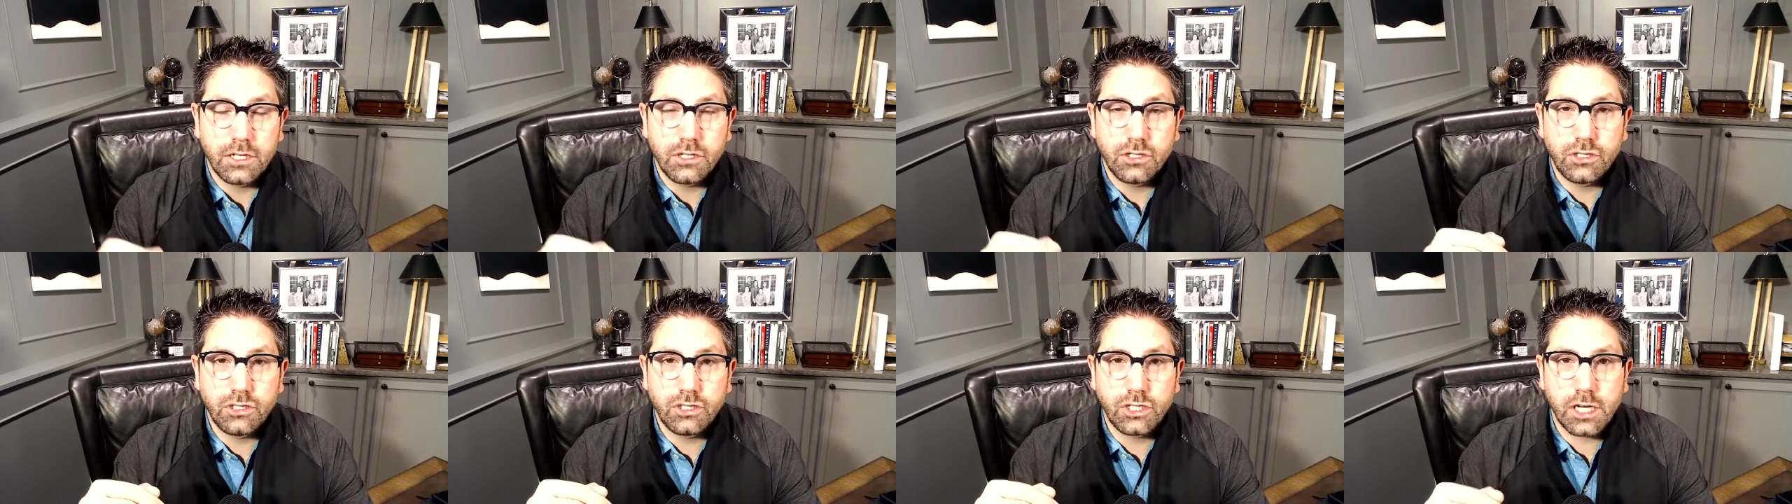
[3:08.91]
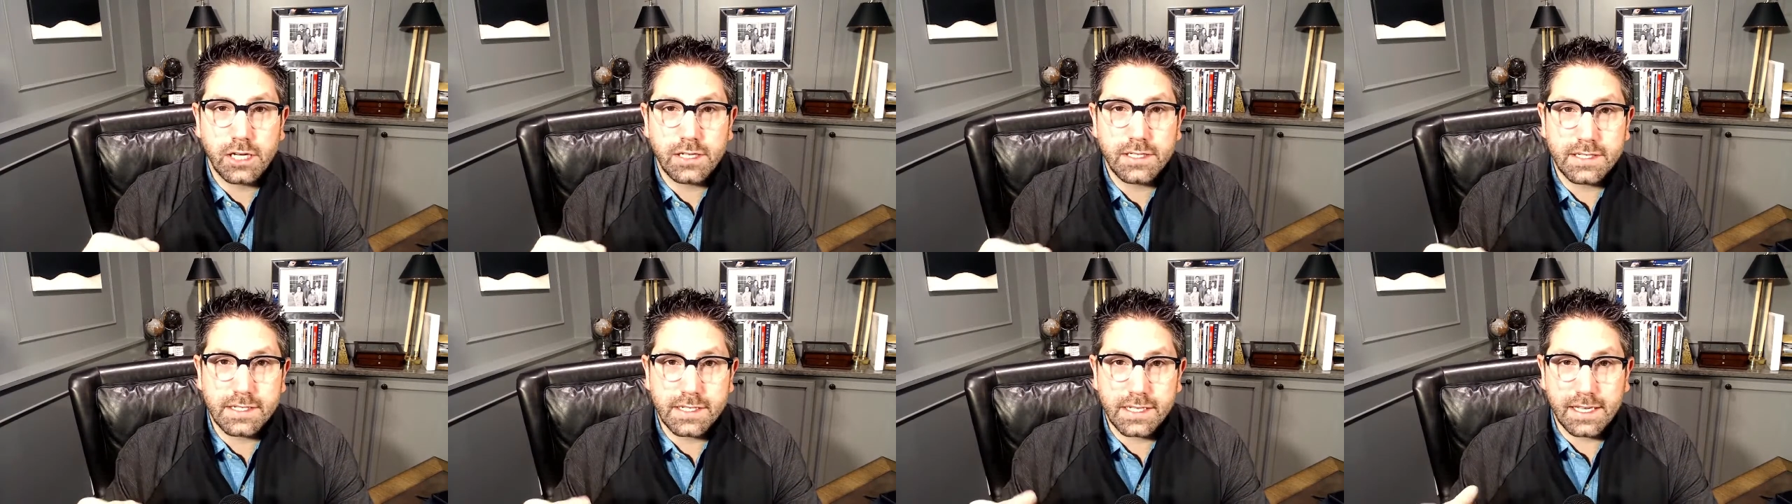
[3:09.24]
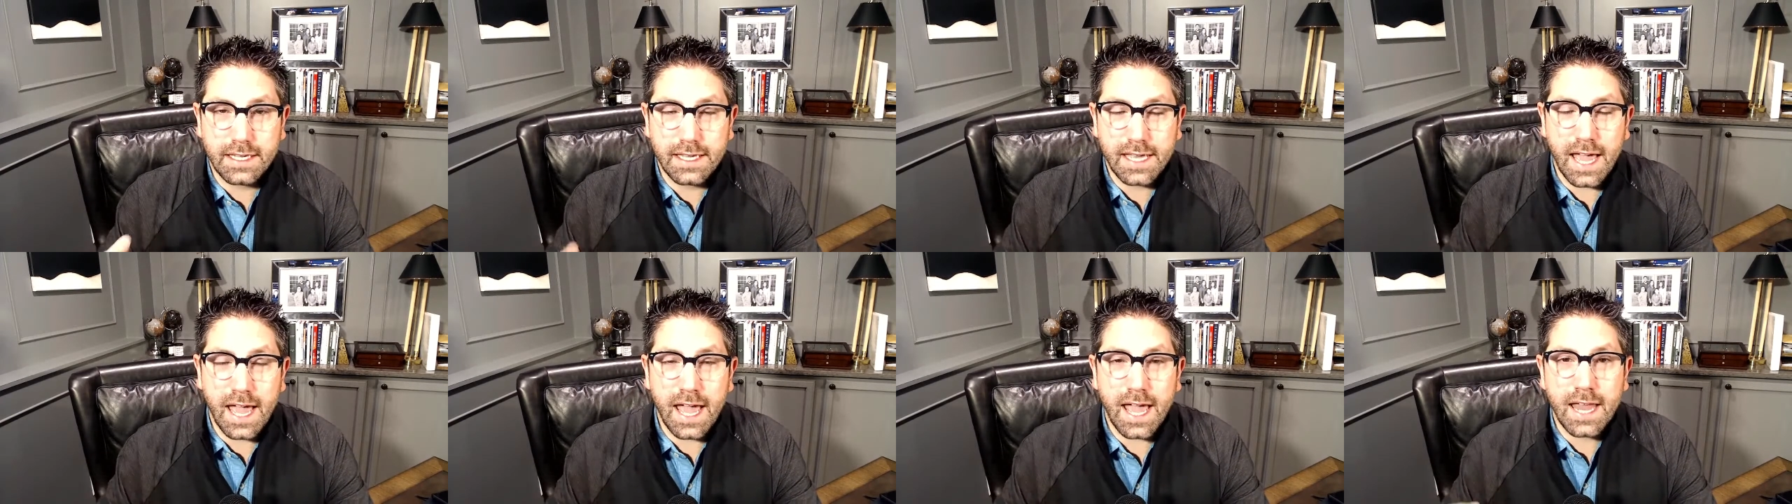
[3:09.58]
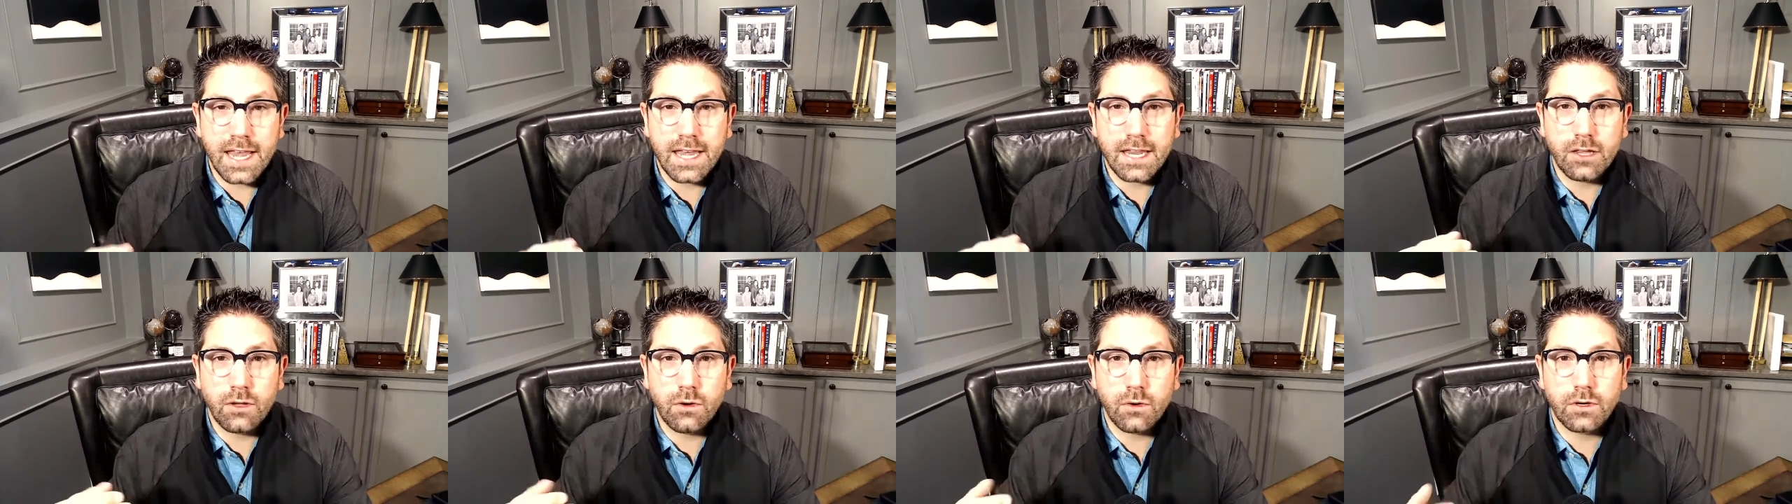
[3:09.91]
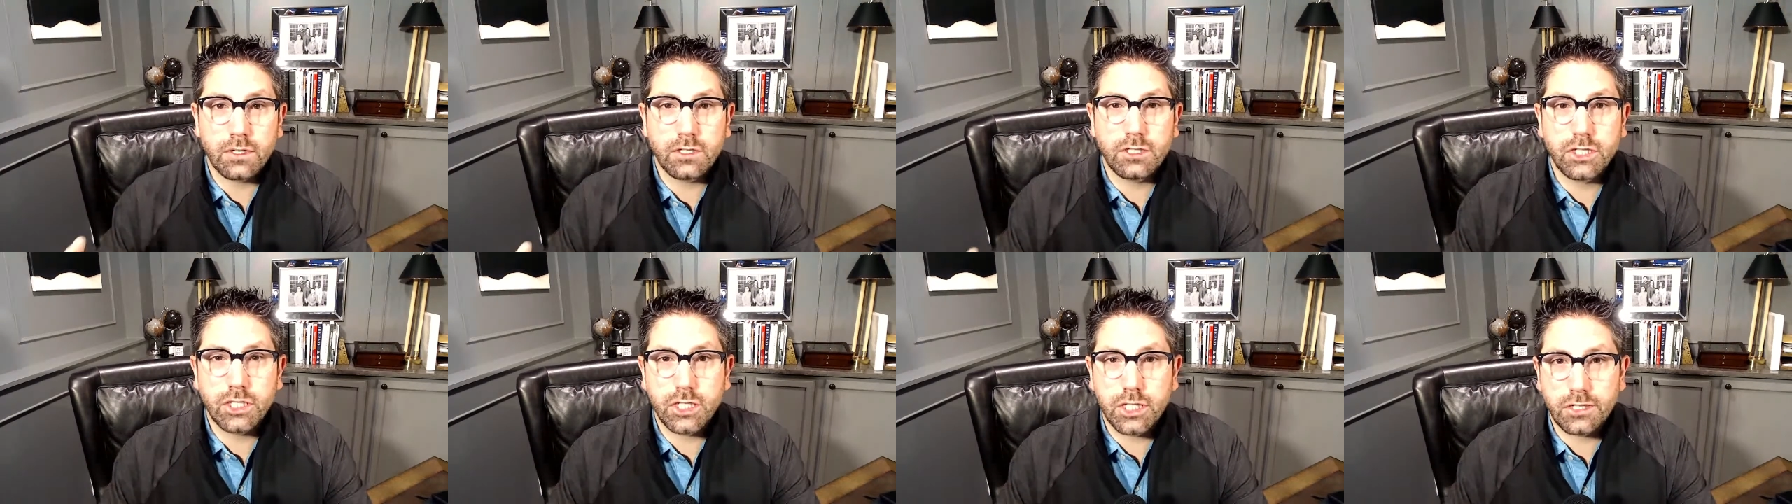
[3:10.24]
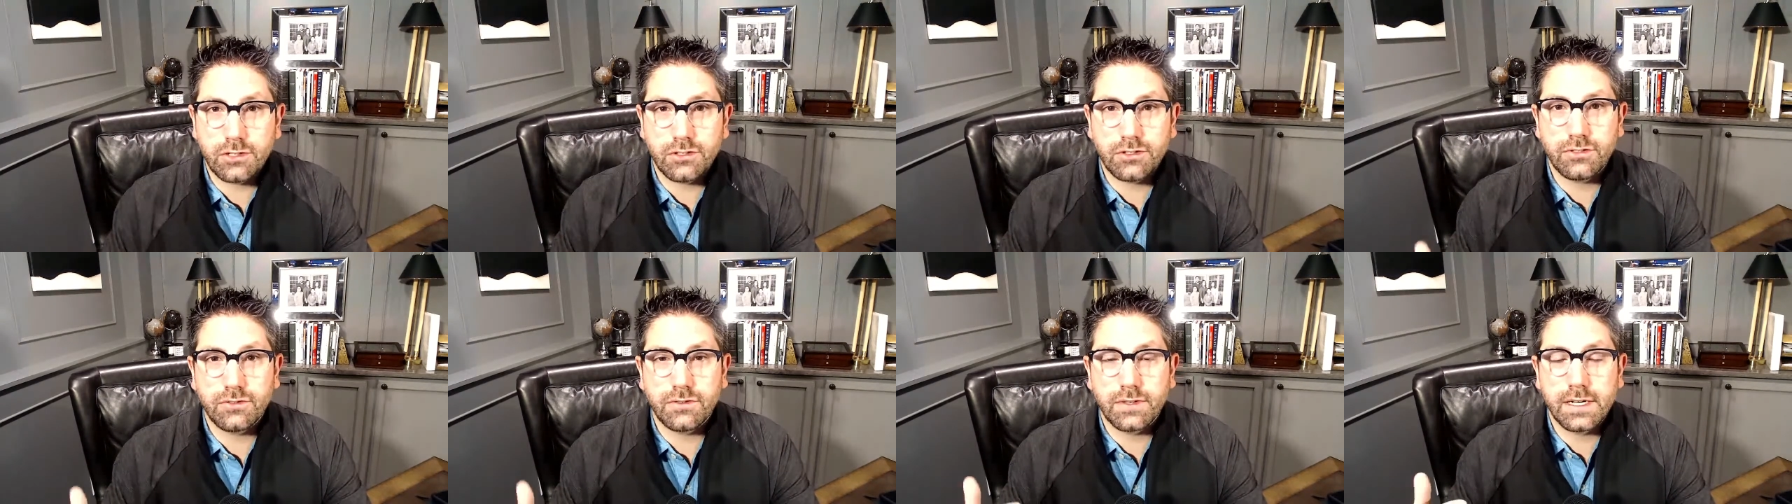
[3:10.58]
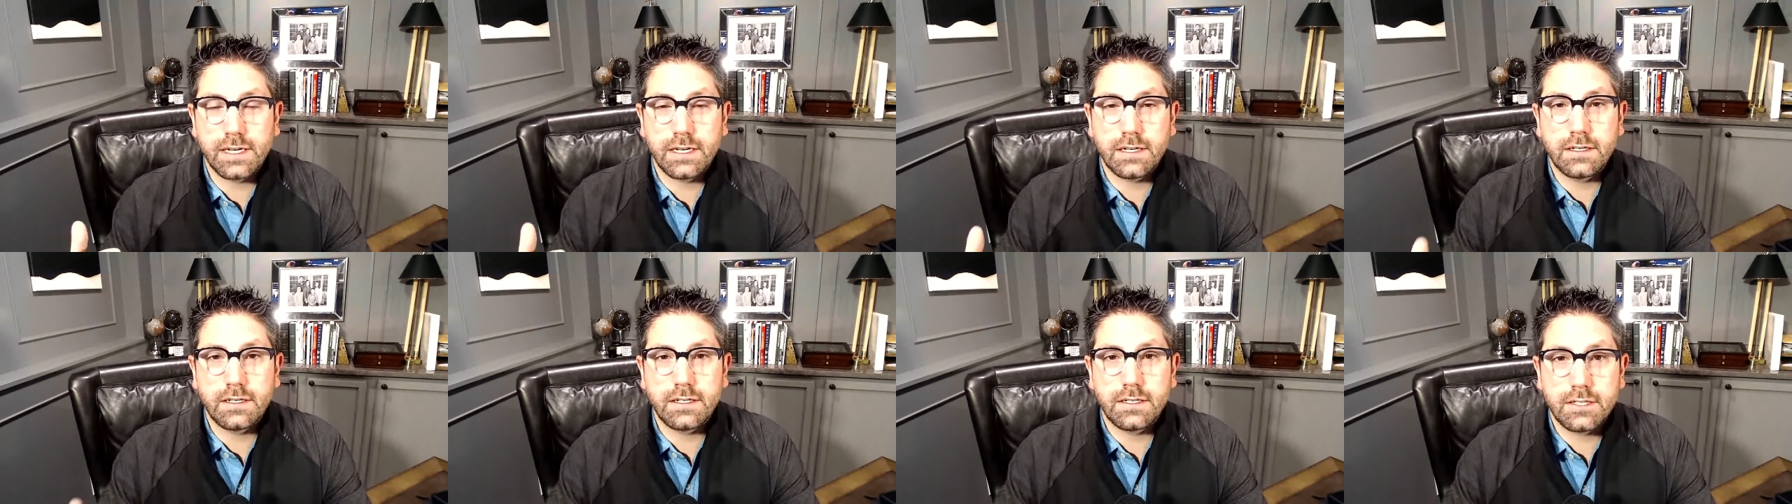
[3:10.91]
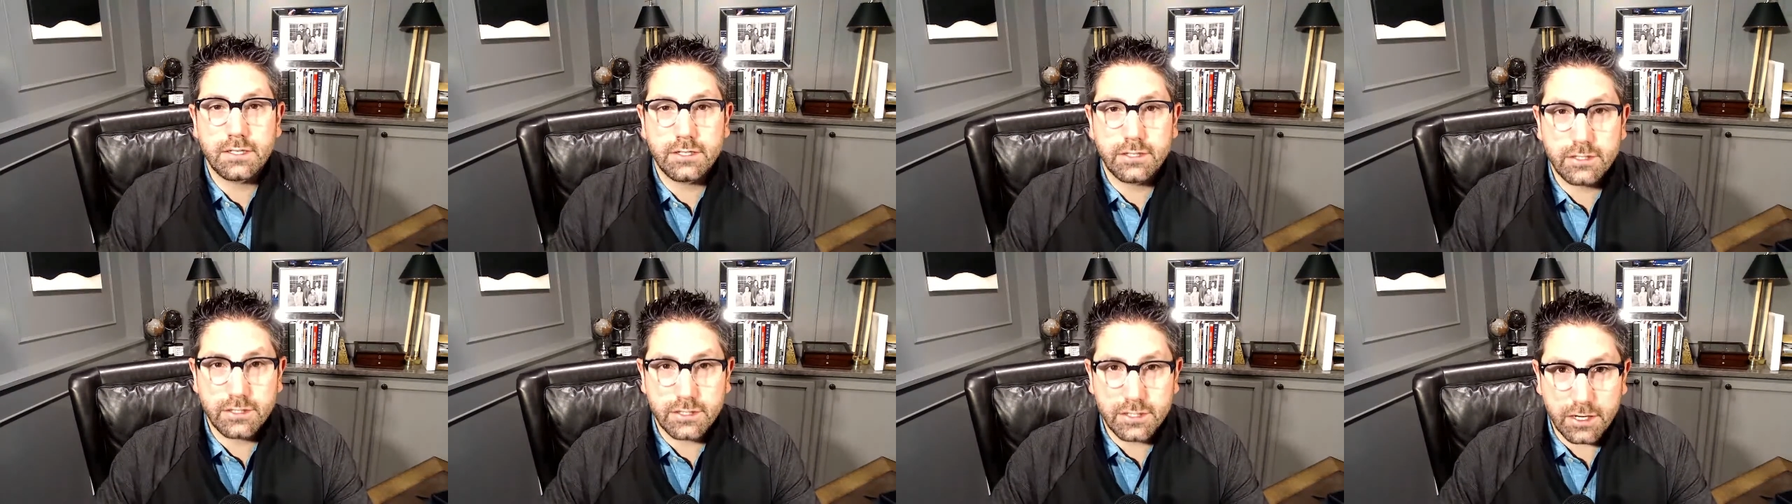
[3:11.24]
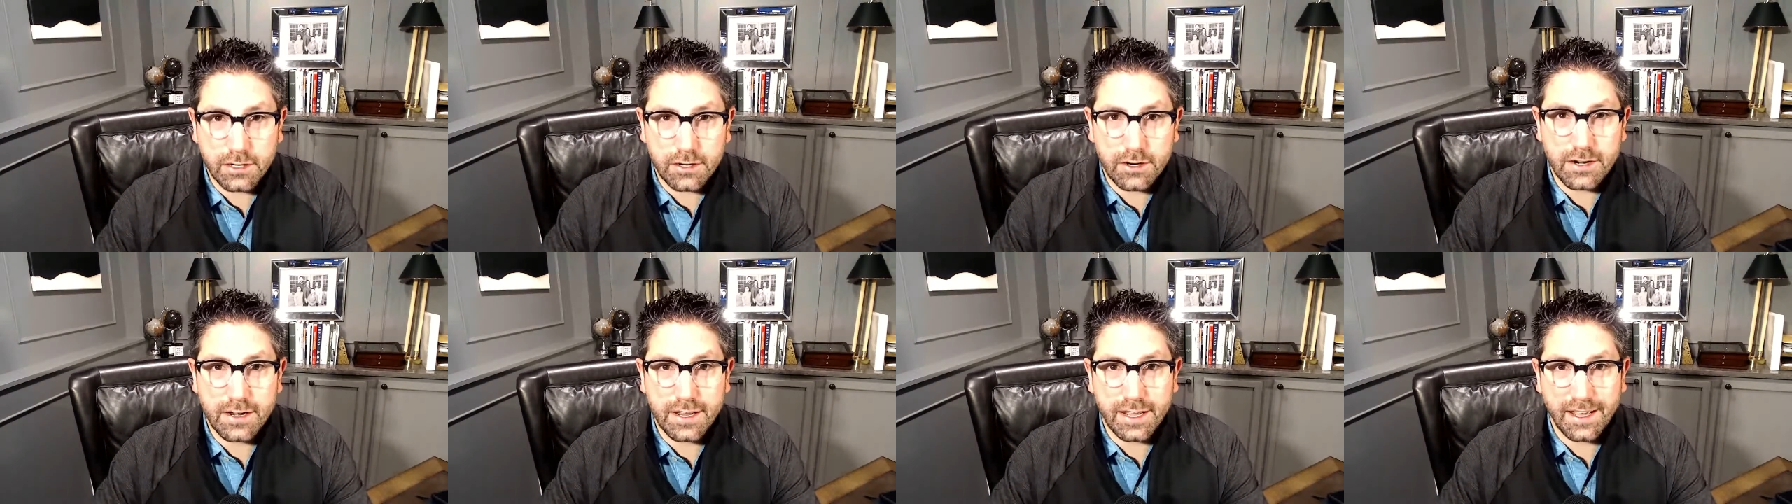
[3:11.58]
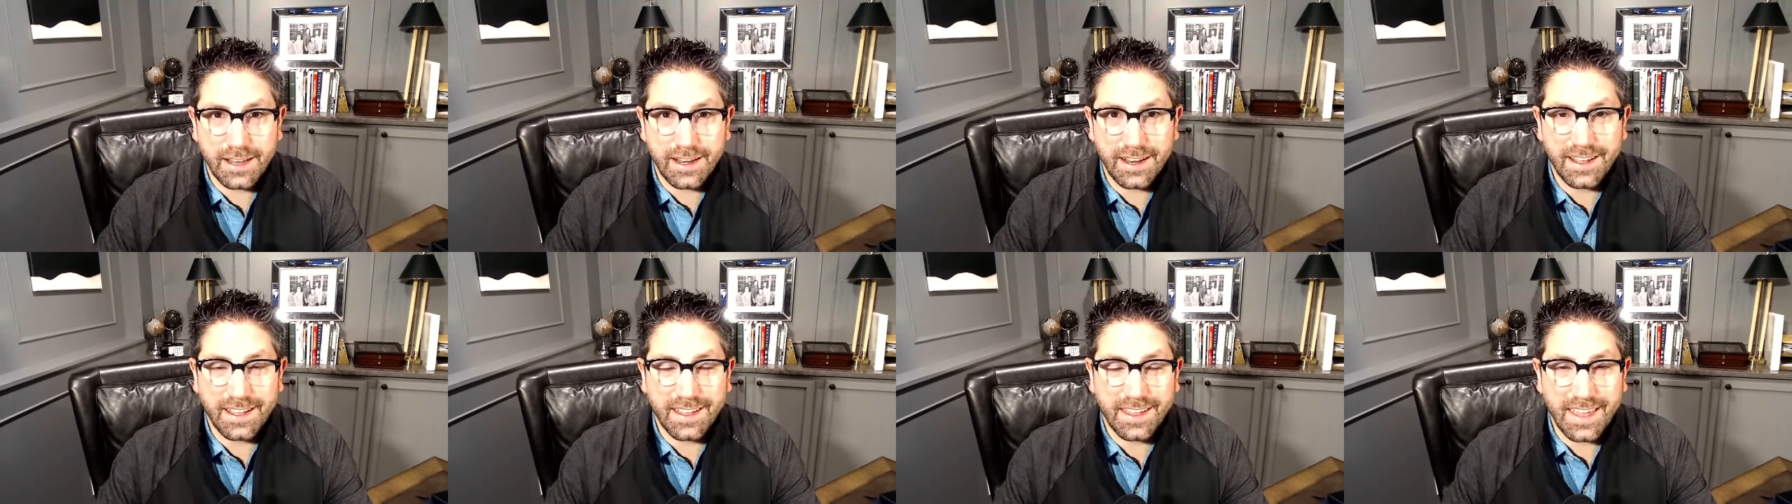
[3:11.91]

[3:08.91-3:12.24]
just get your children started.